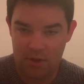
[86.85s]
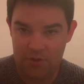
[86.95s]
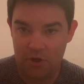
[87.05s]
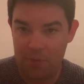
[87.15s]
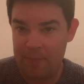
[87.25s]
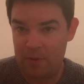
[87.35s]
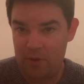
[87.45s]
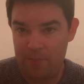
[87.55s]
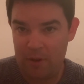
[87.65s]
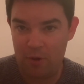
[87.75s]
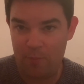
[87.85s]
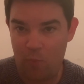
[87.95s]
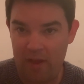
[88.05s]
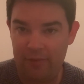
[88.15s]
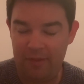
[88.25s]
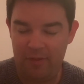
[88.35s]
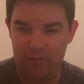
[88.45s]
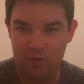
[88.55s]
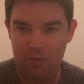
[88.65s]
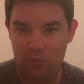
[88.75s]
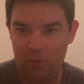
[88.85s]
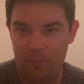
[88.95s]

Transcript: so it could become wealthy through